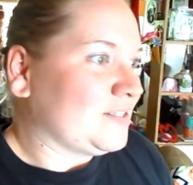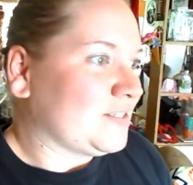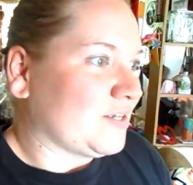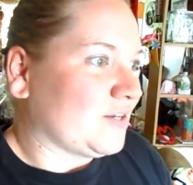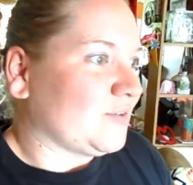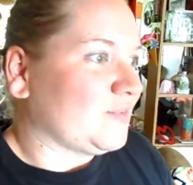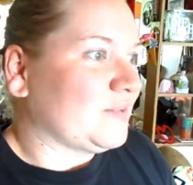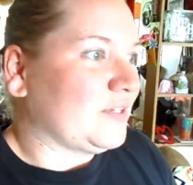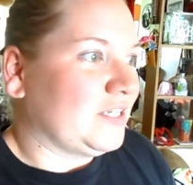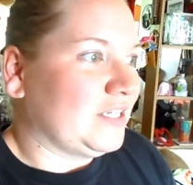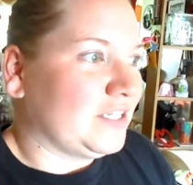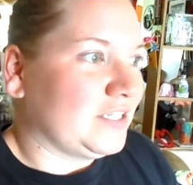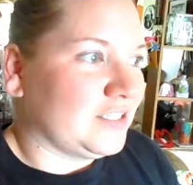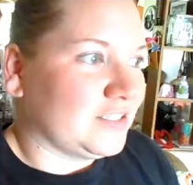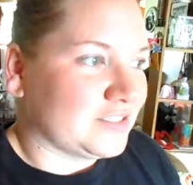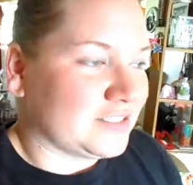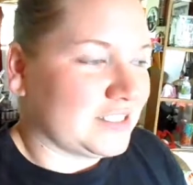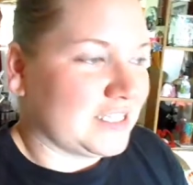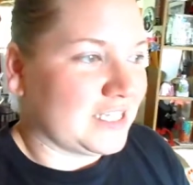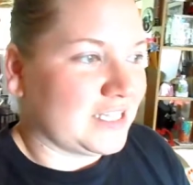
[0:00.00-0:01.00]
So,
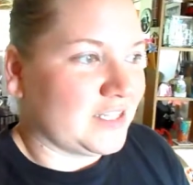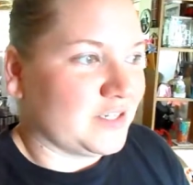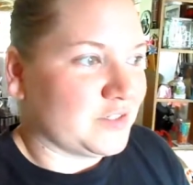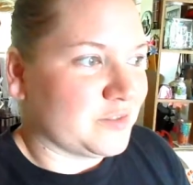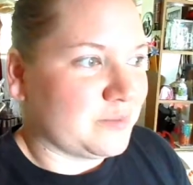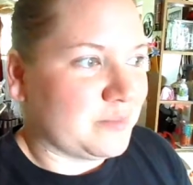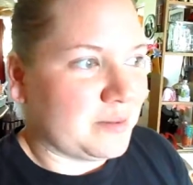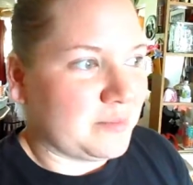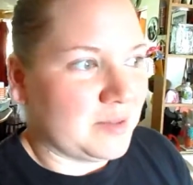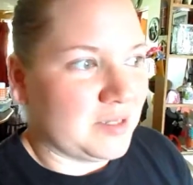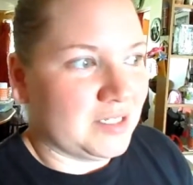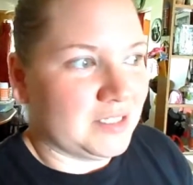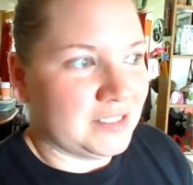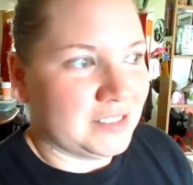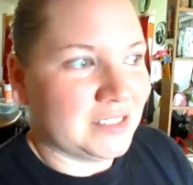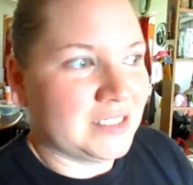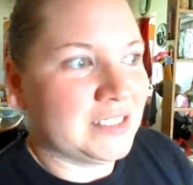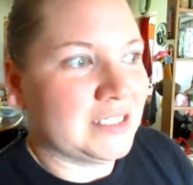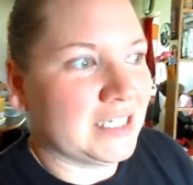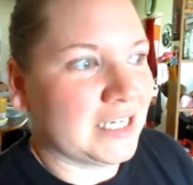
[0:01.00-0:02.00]
looks like there's Bubba.
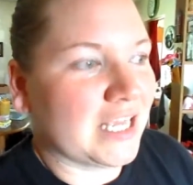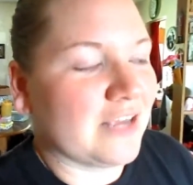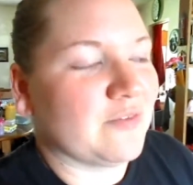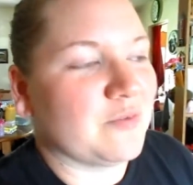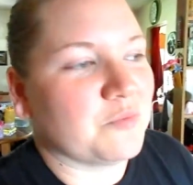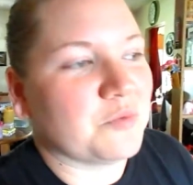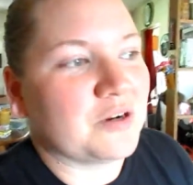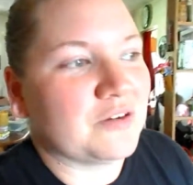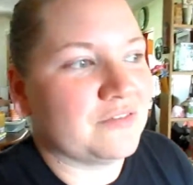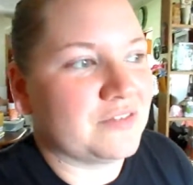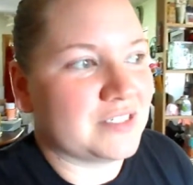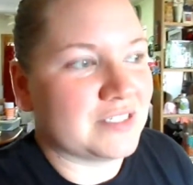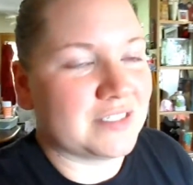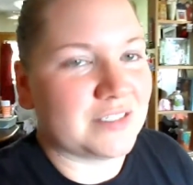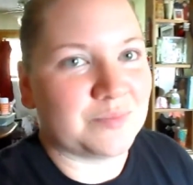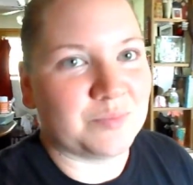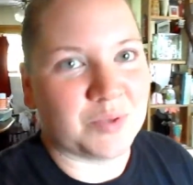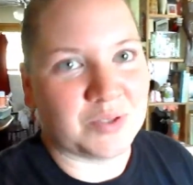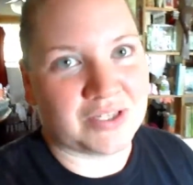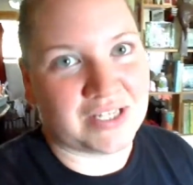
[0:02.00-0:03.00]
I gave him one of
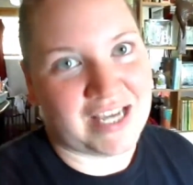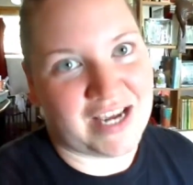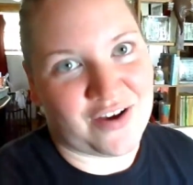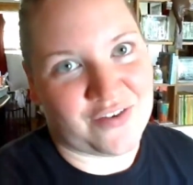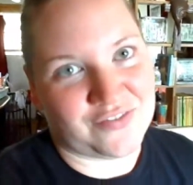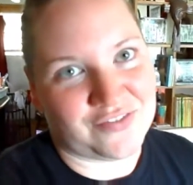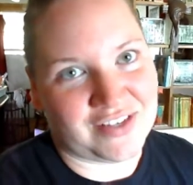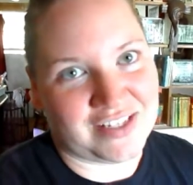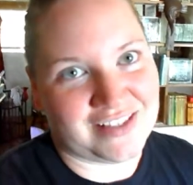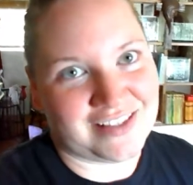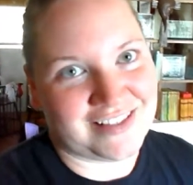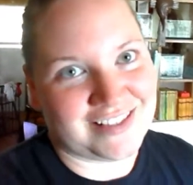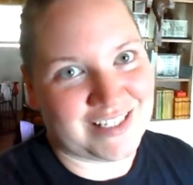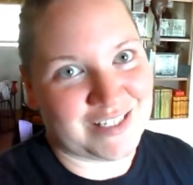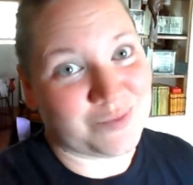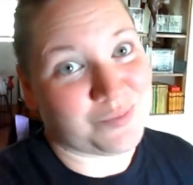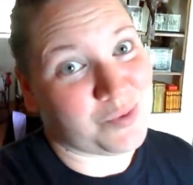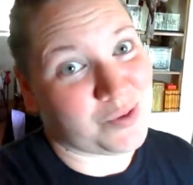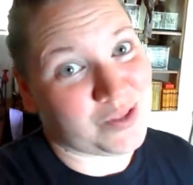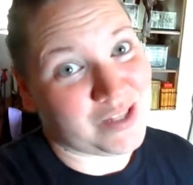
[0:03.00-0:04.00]
his birthday
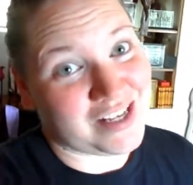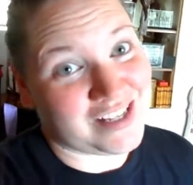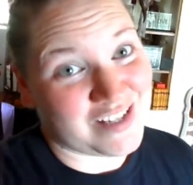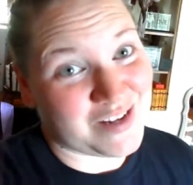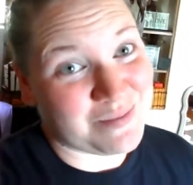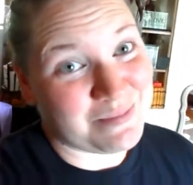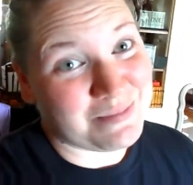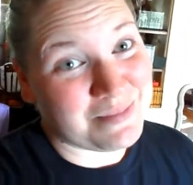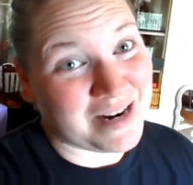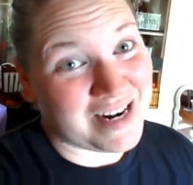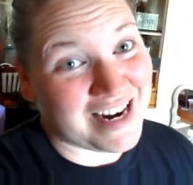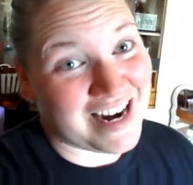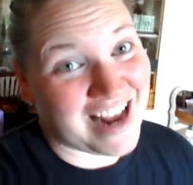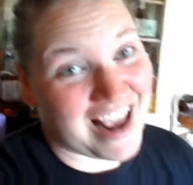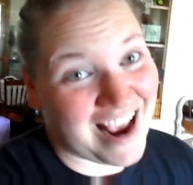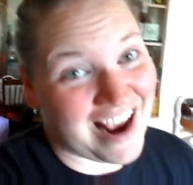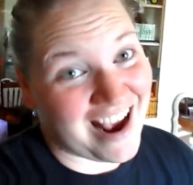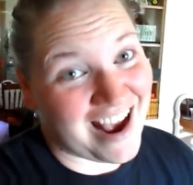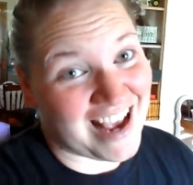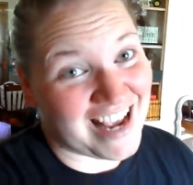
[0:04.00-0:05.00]
outfits. His birthday's on
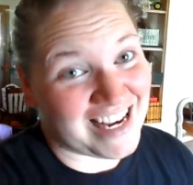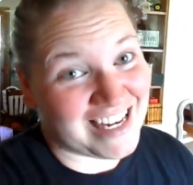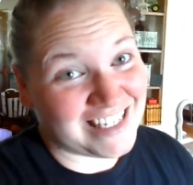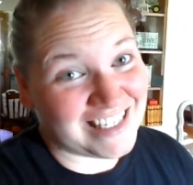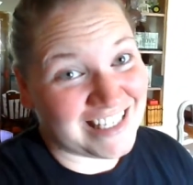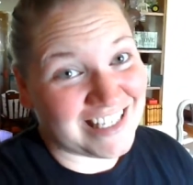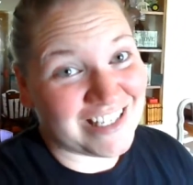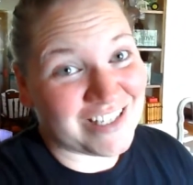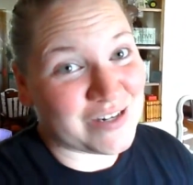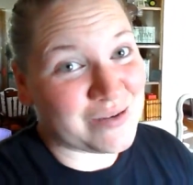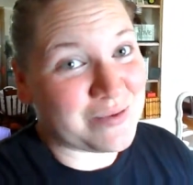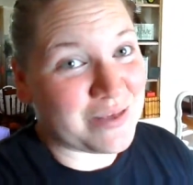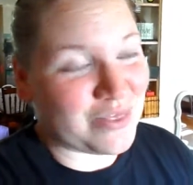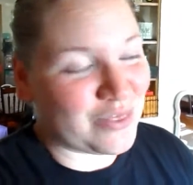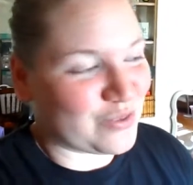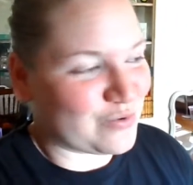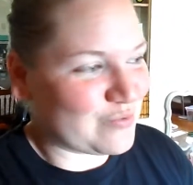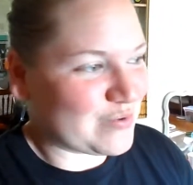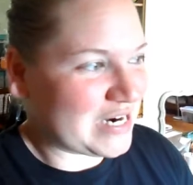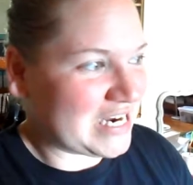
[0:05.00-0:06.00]
Monday, guys. He's gonna
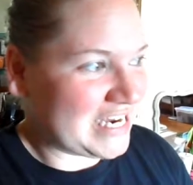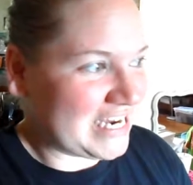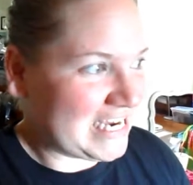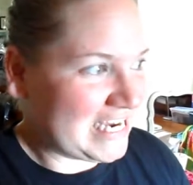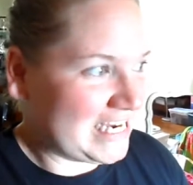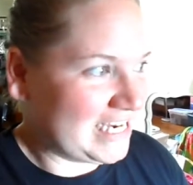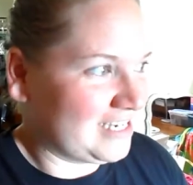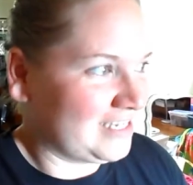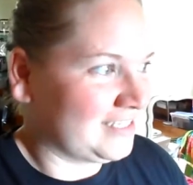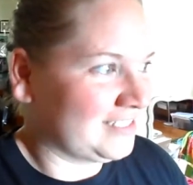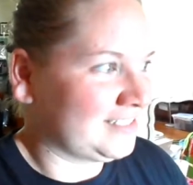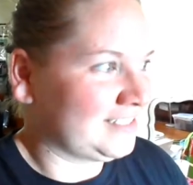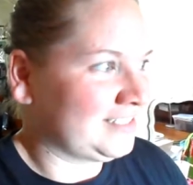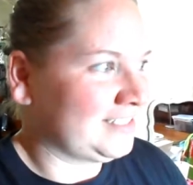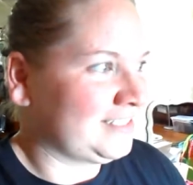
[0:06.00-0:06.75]
be 3.